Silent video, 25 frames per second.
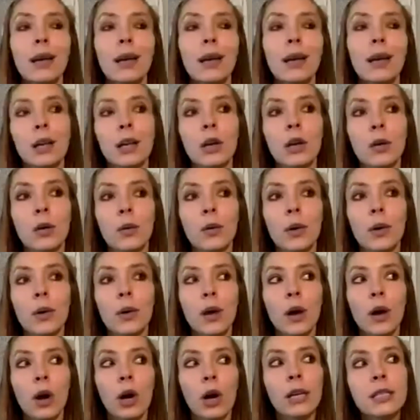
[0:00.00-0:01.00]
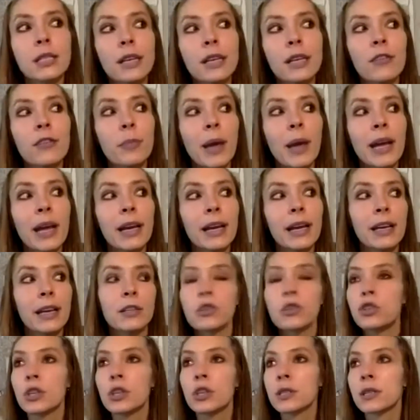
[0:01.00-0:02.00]
you know, our idea of painting
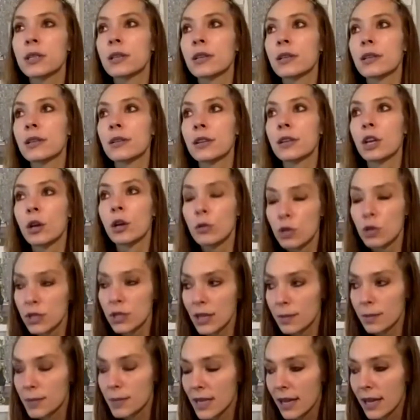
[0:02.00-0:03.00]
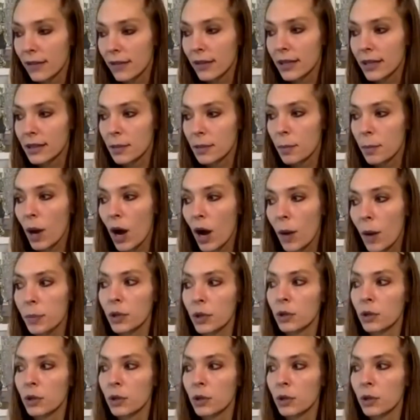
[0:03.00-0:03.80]
is just, you know, just, I'm saying, like, the popular